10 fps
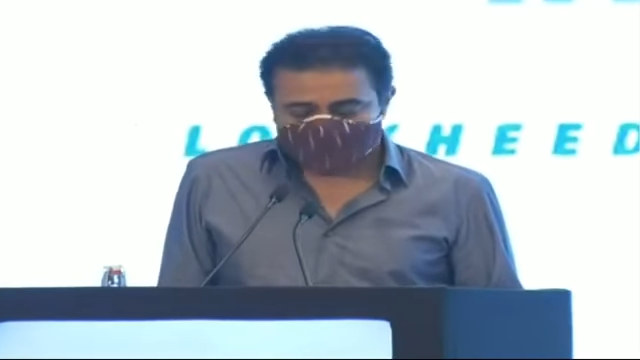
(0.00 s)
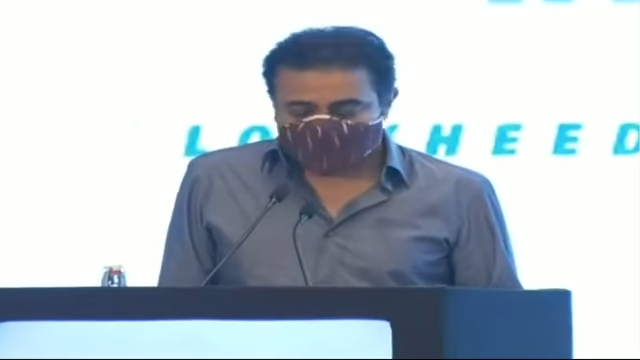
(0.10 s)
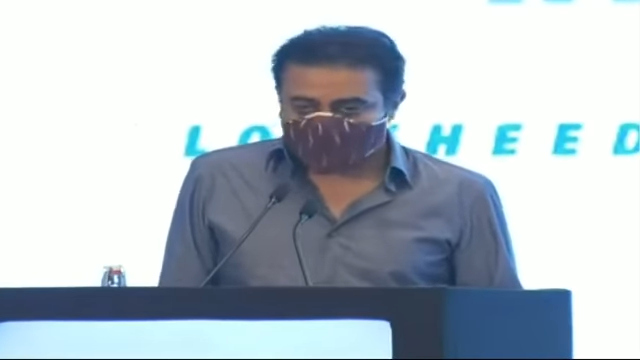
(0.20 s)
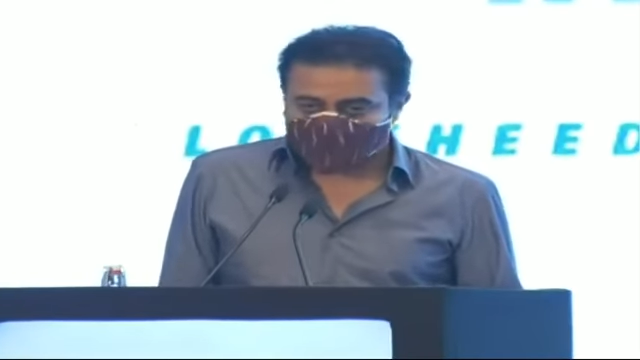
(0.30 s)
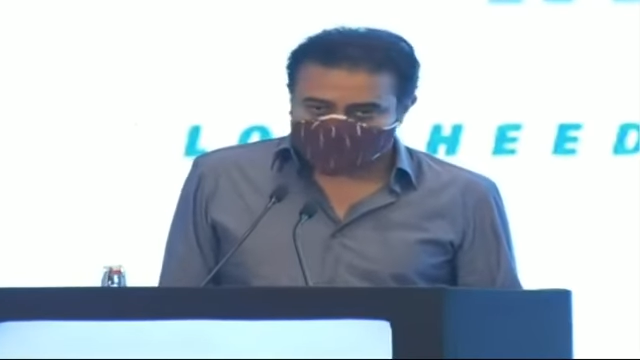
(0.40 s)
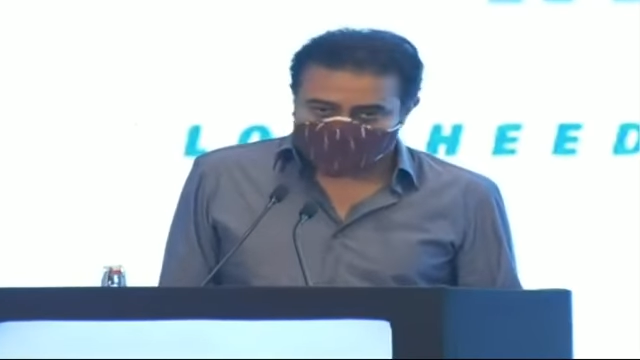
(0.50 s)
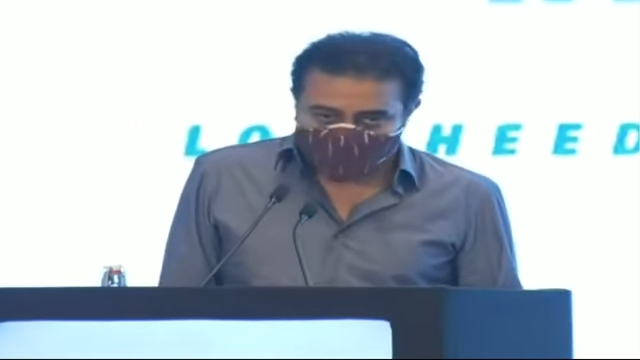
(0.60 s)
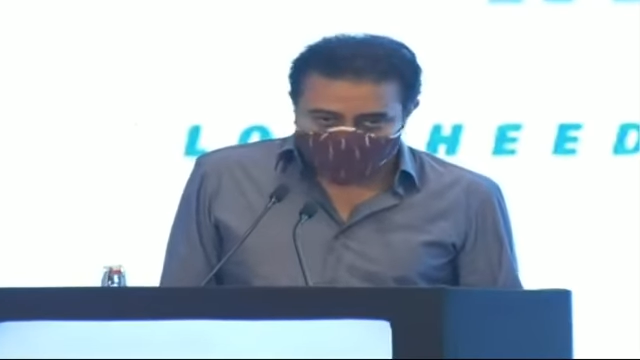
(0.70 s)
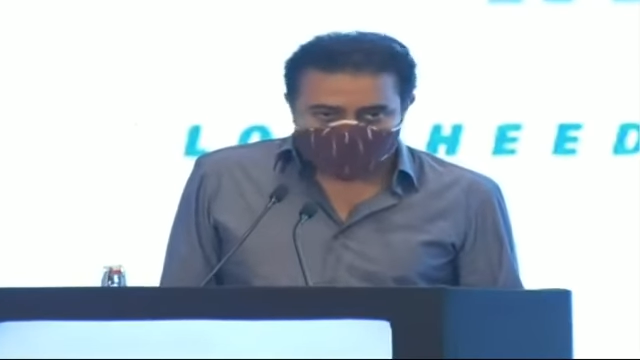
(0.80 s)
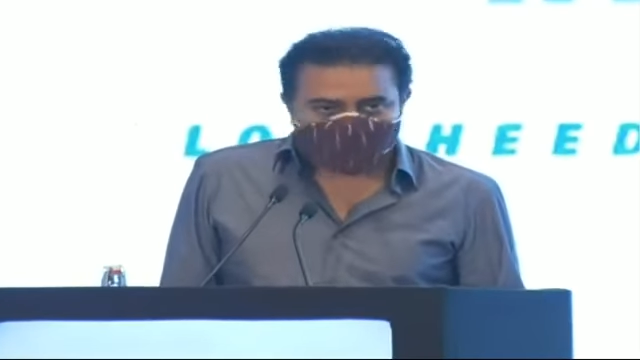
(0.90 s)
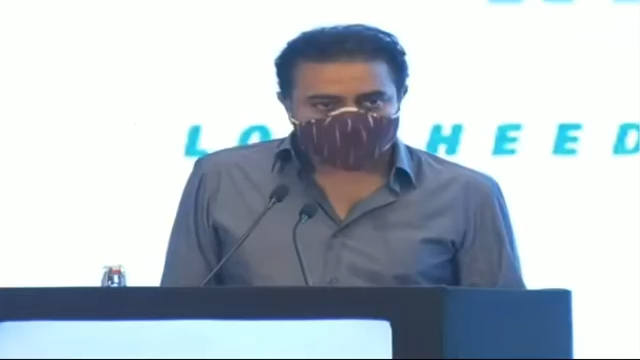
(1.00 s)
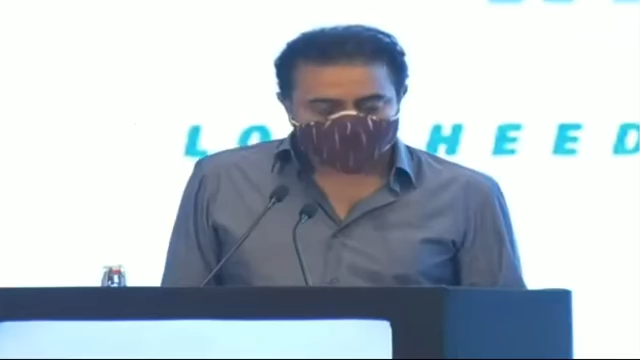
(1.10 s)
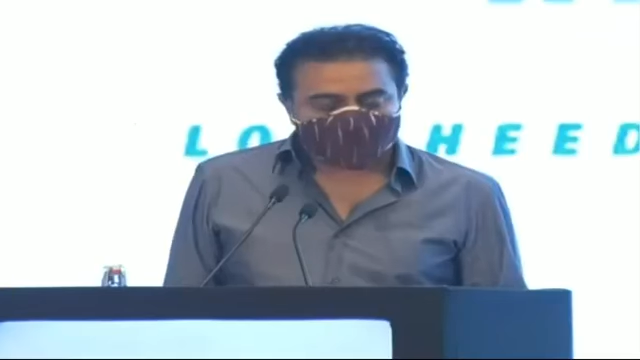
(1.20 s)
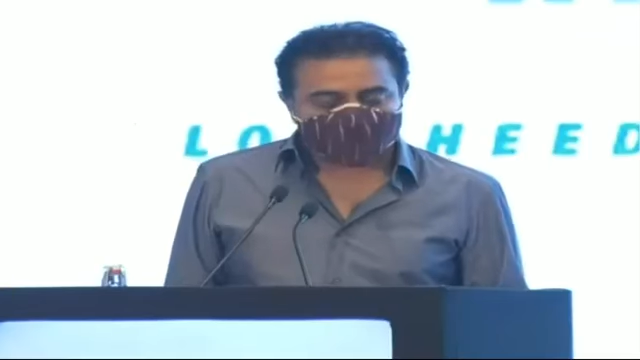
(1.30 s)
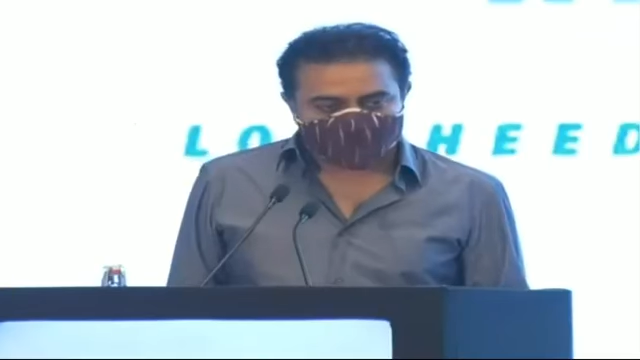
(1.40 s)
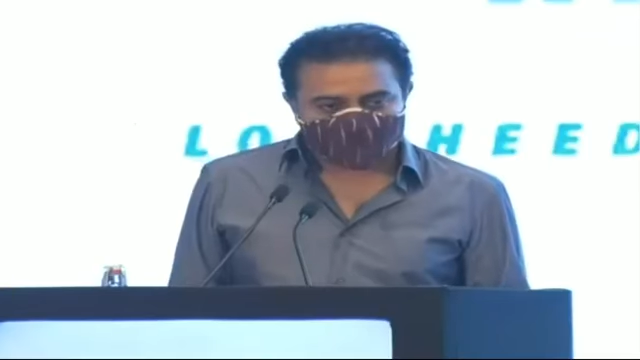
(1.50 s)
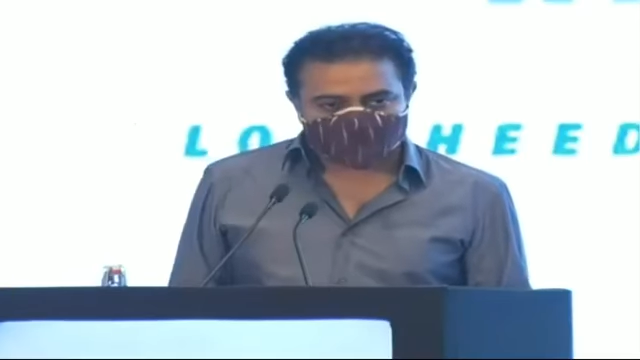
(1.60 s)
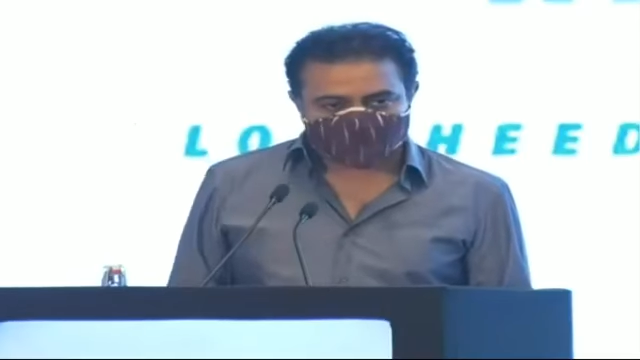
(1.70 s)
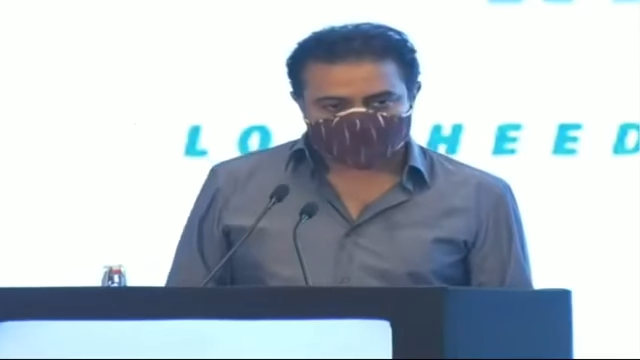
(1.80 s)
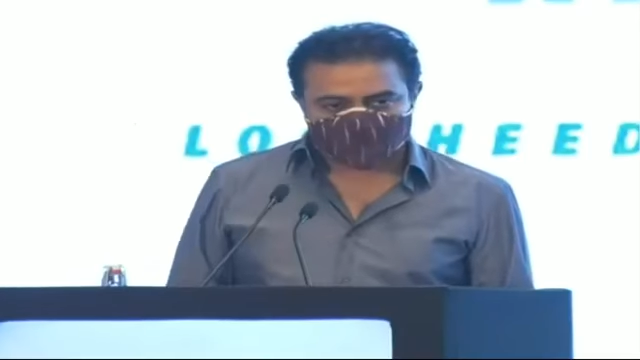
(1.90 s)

somebody from Orissa, that is.